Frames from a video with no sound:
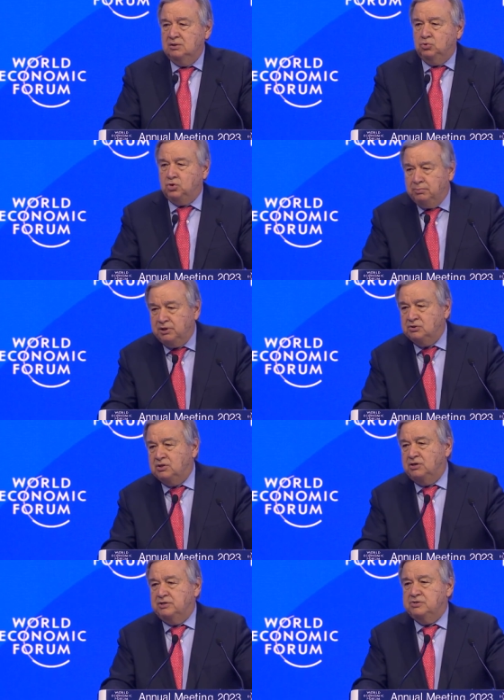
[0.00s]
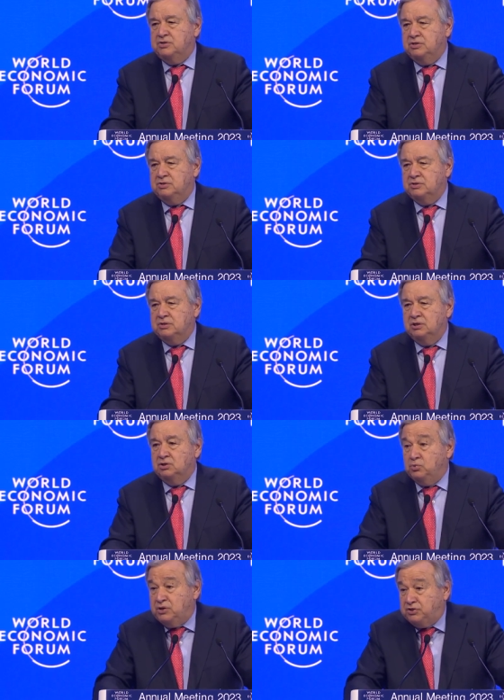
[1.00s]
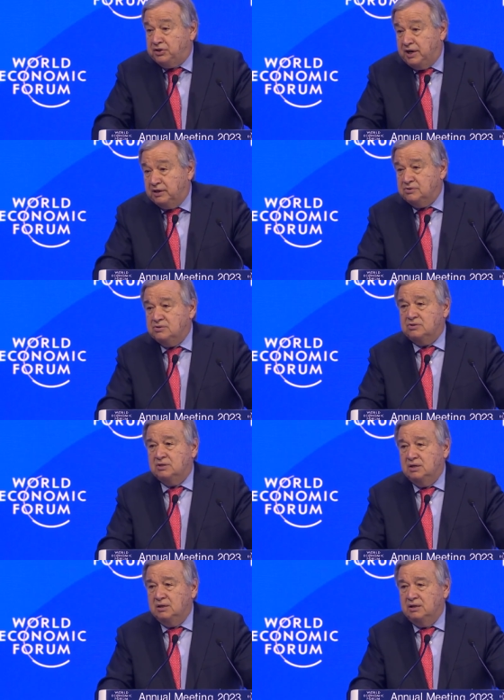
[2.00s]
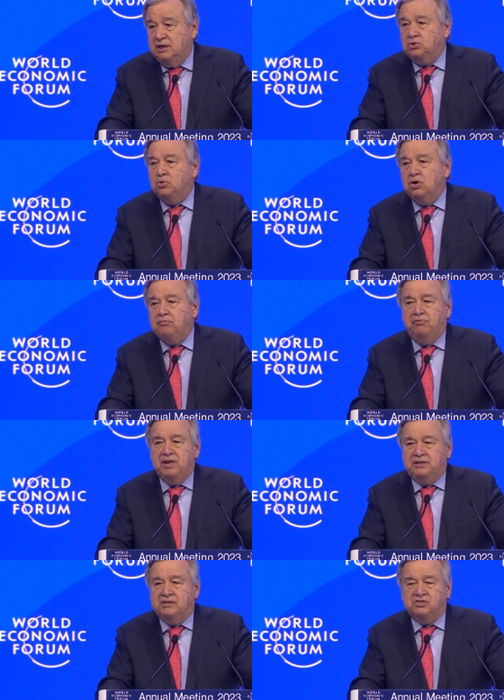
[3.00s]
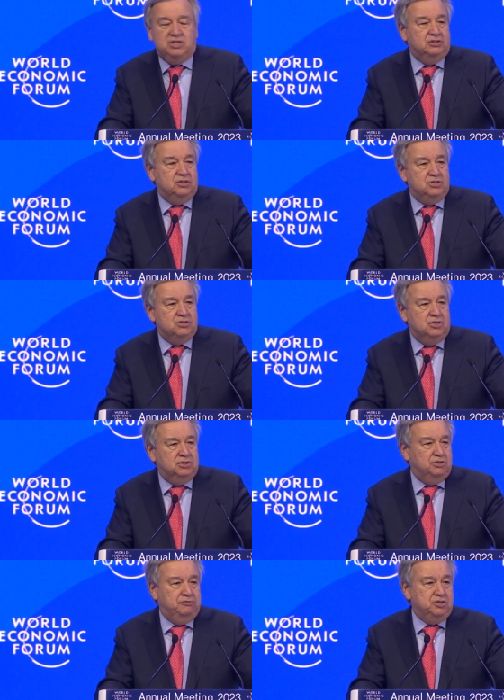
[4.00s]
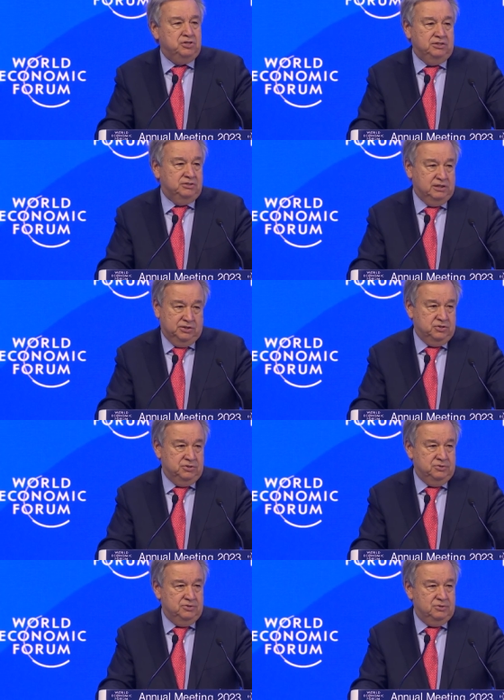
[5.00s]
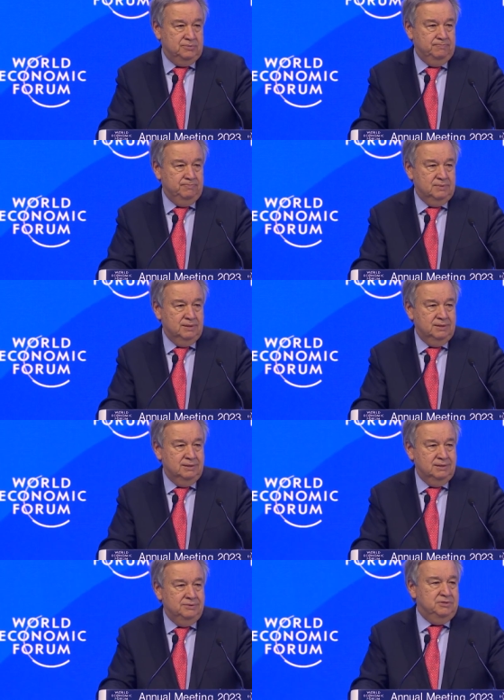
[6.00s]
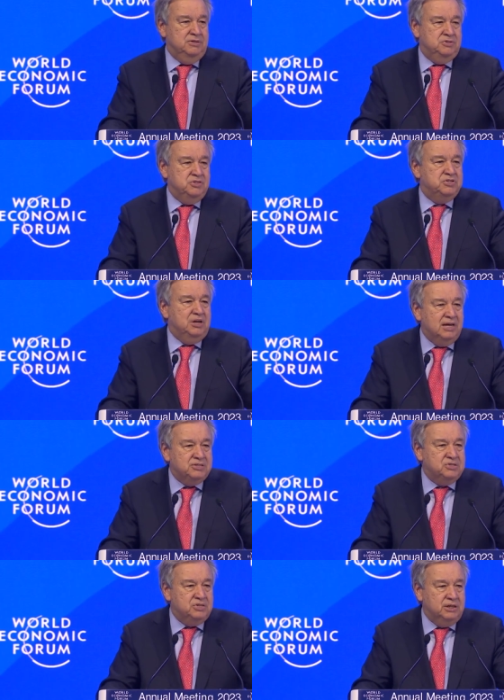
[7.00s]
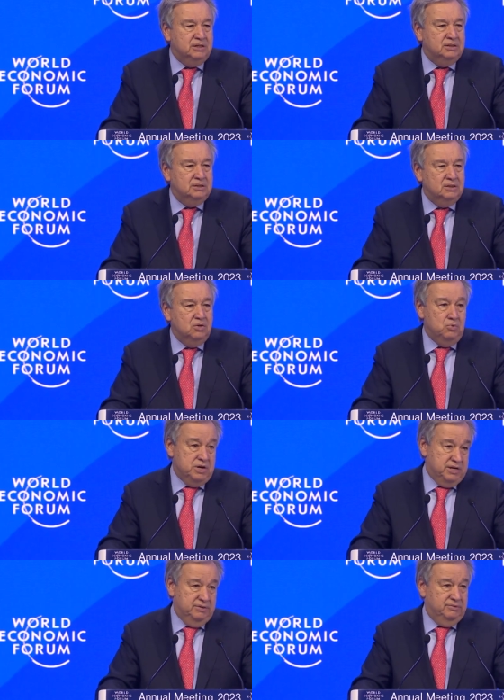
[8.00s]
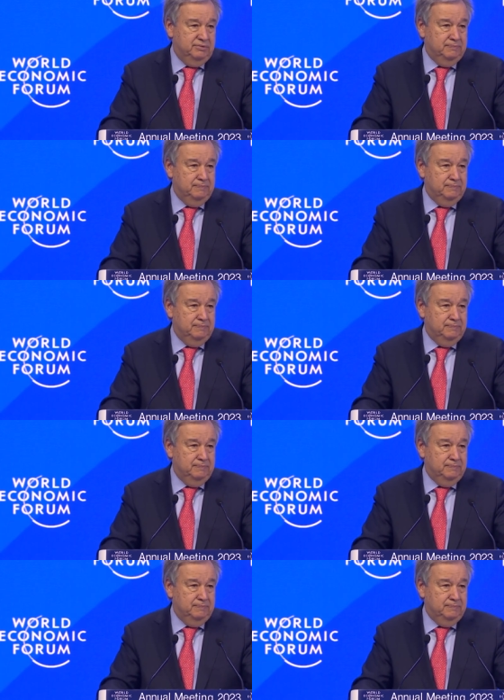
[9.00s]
two dominant currencies, two internets, and two conflicting strategies on artificial intelligence. This is the last thing we need.